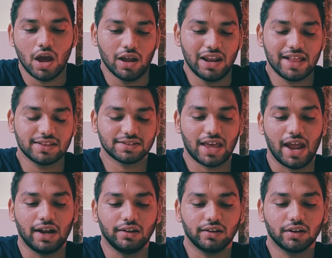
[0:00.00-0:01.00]
Let's
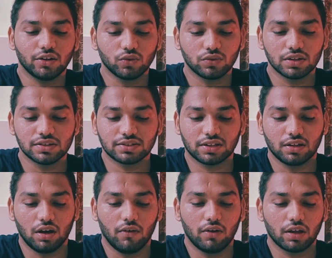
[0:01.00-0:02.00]
enter to this
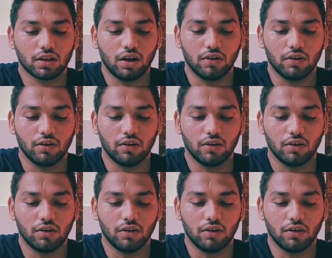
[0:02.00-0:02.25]
our